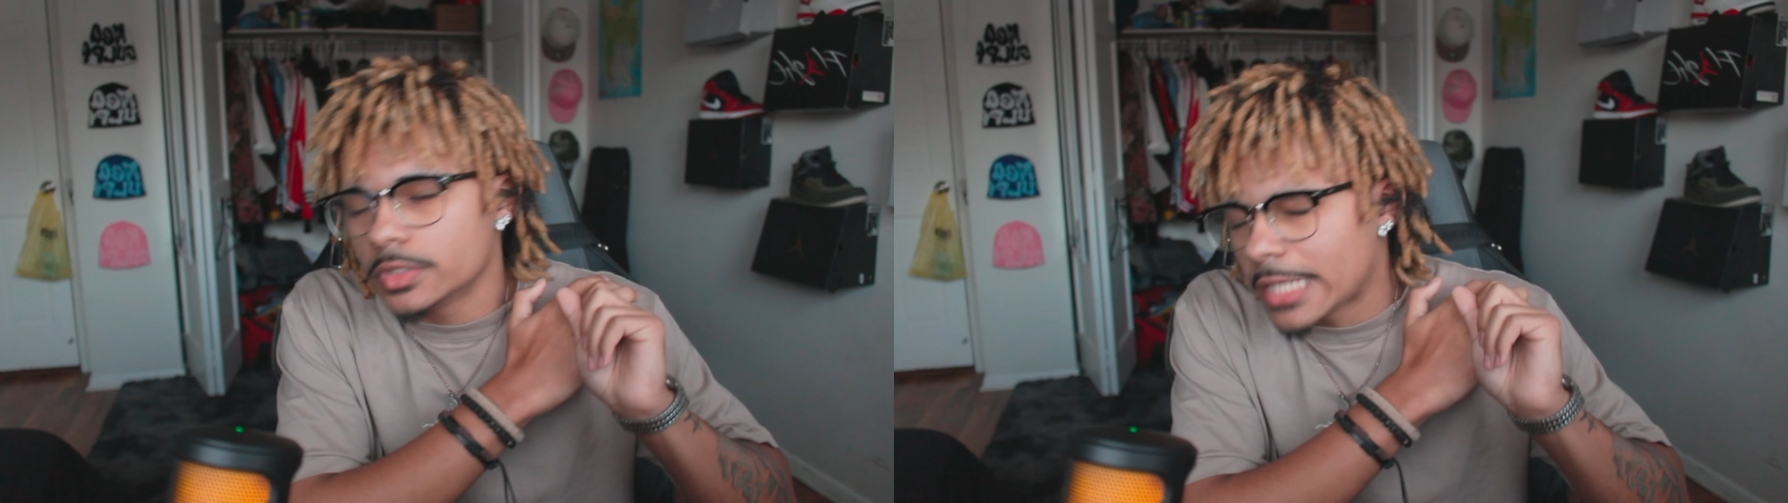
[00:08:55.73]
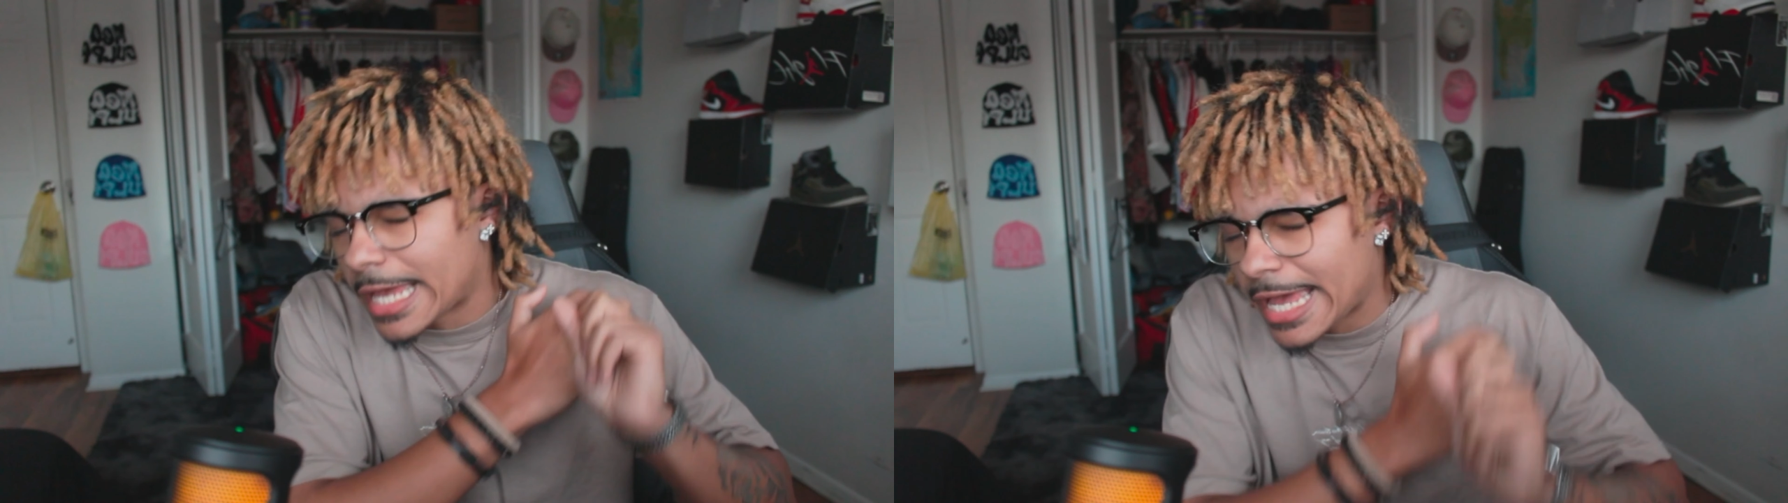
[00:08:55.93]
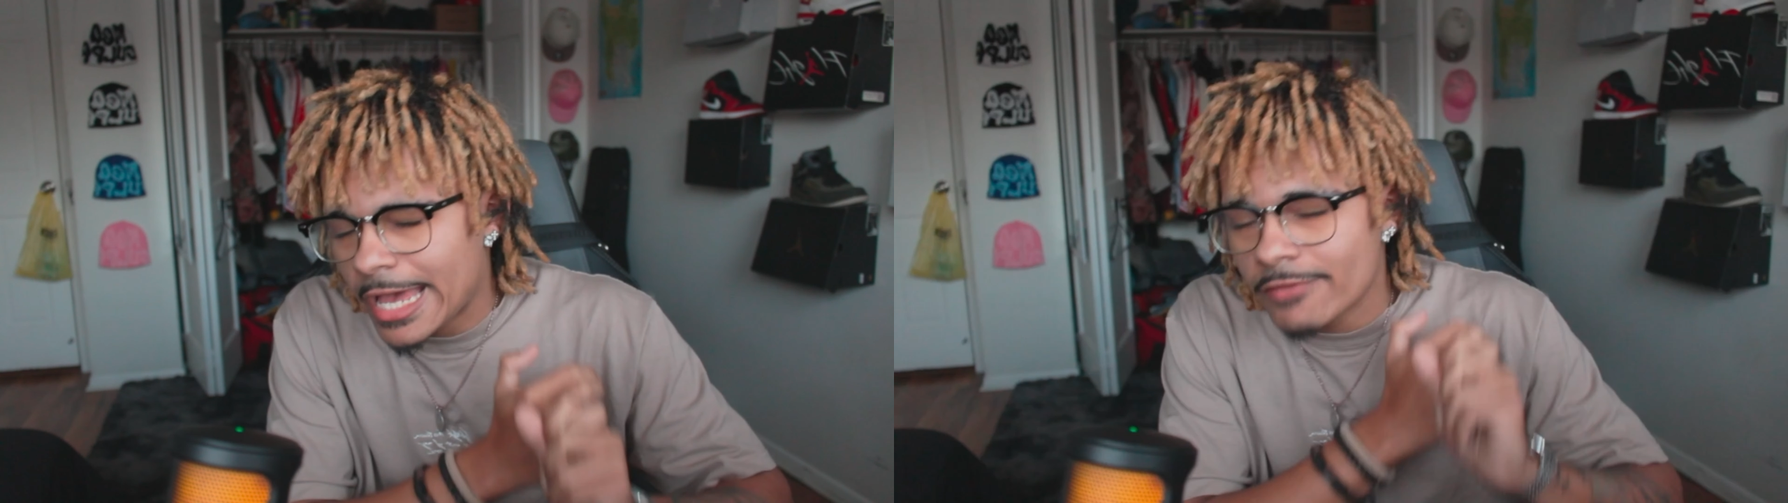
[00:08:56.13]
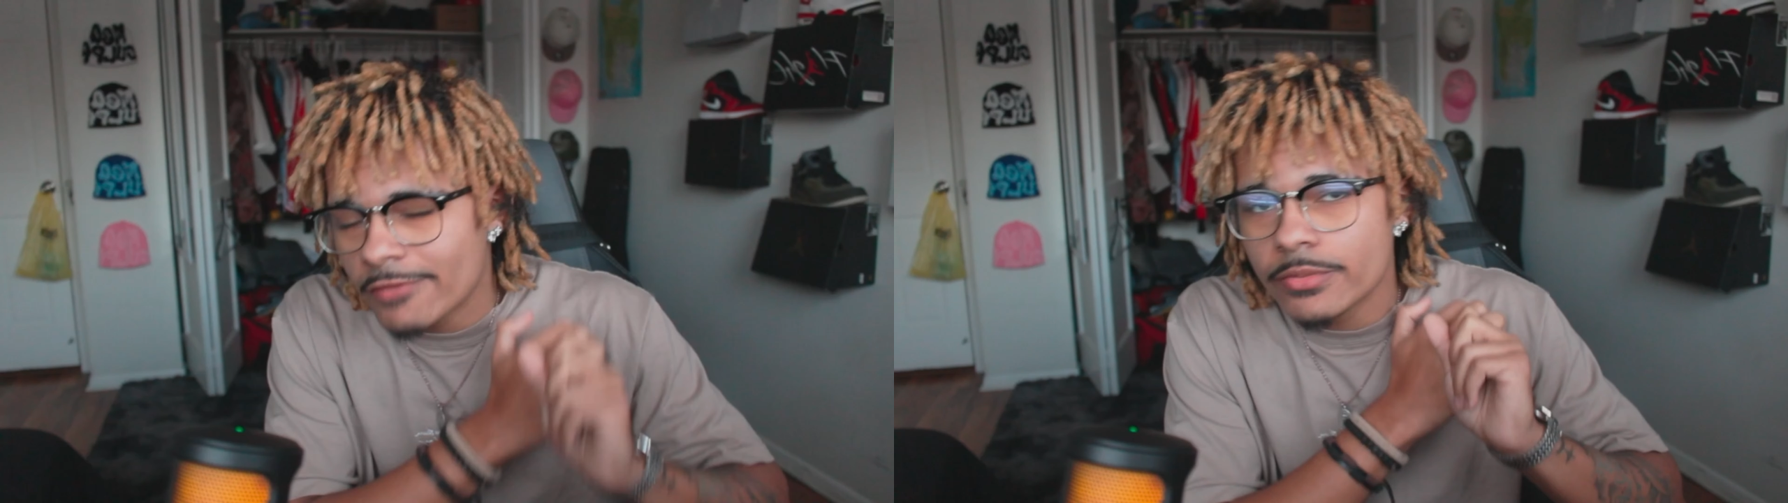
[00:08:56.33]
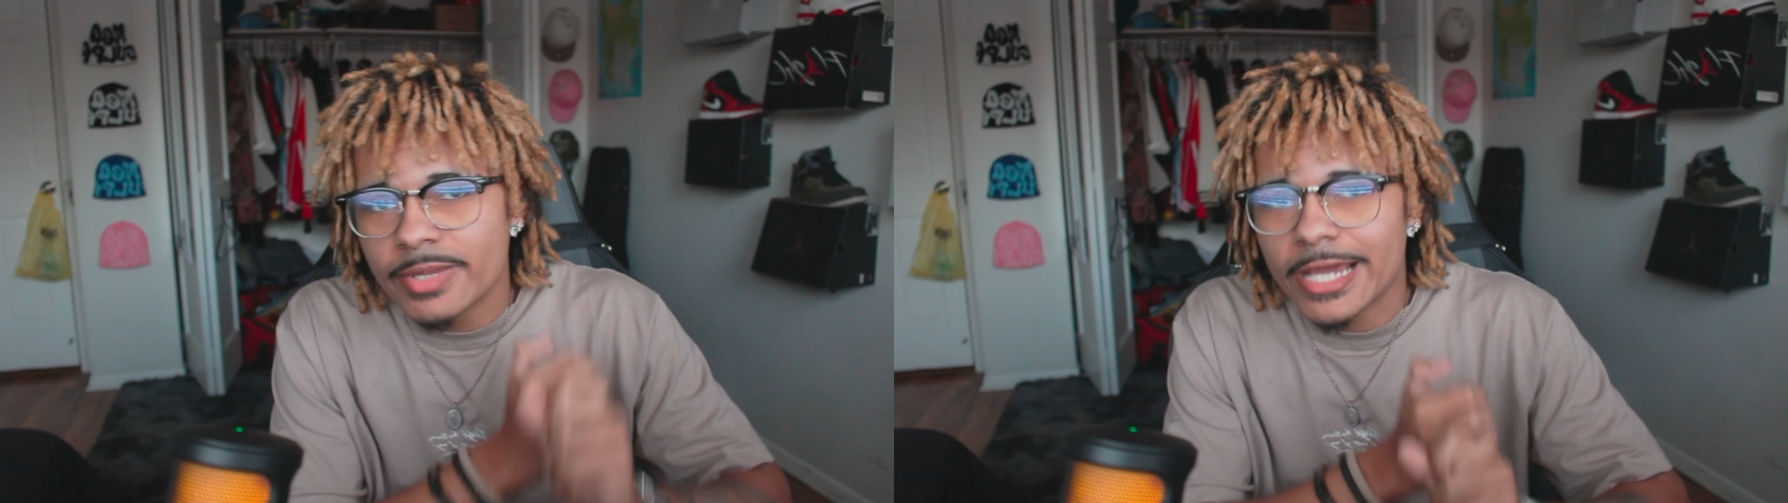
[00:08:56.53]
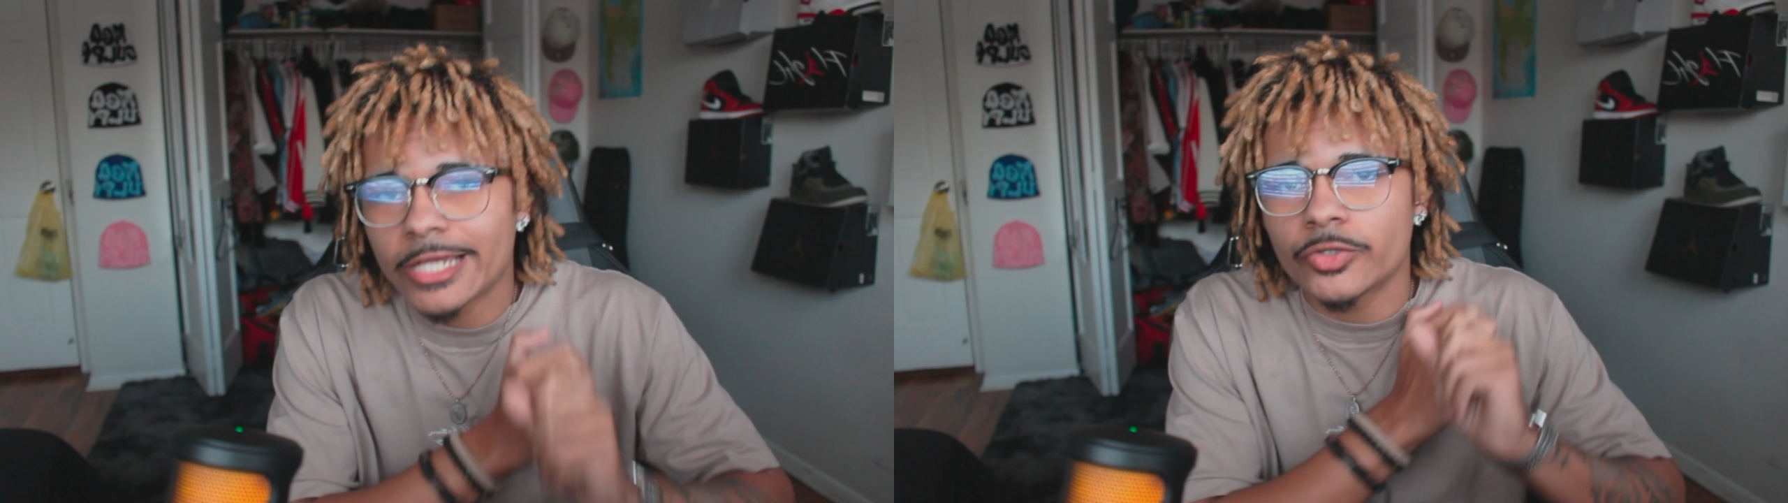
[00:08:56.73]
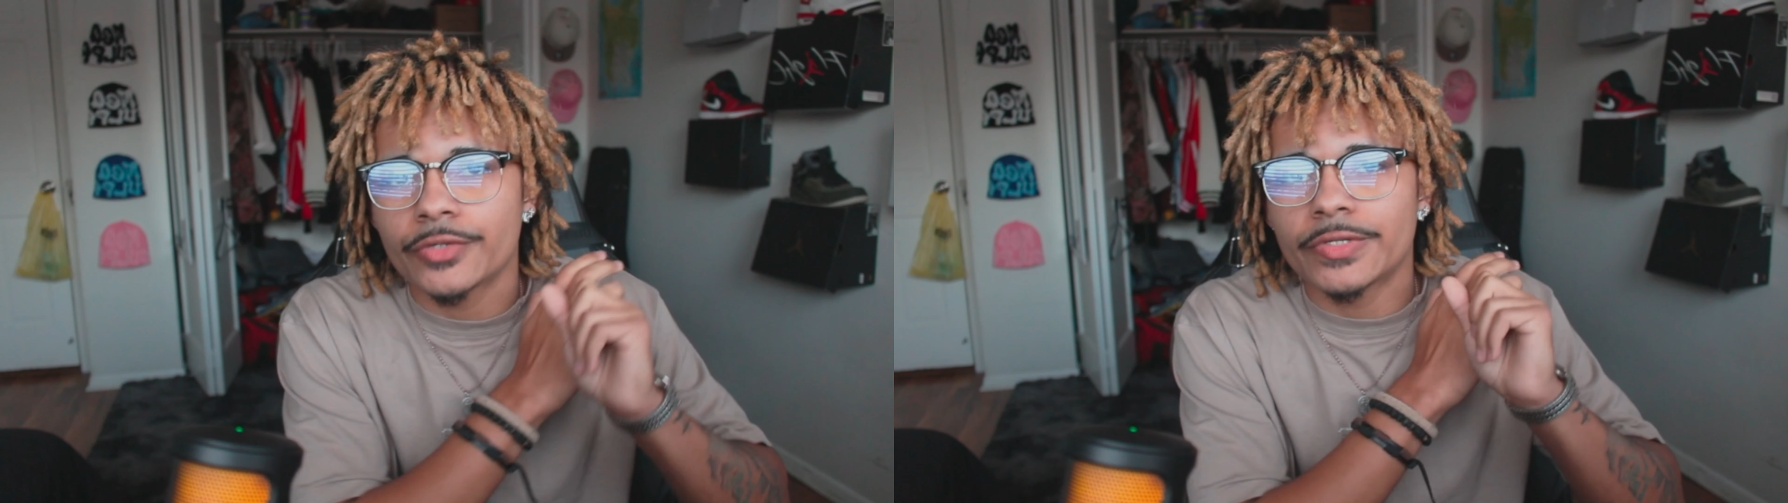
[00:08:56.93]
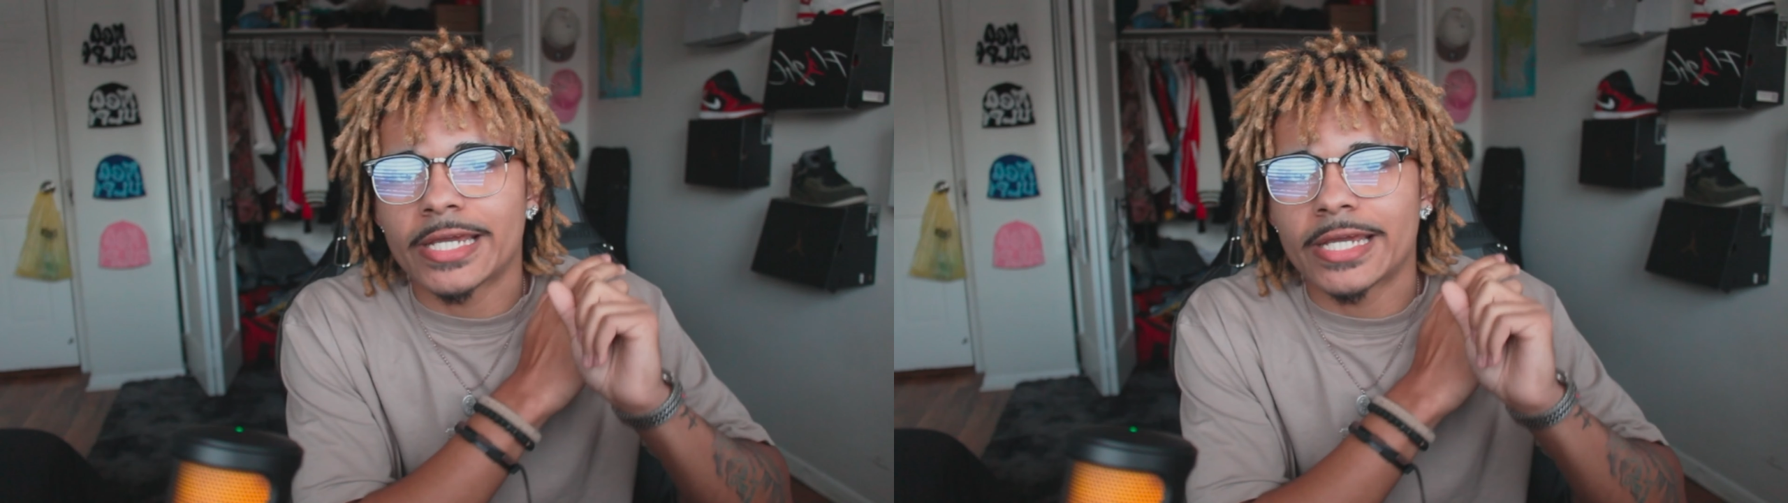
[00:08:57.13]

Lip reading: Have a background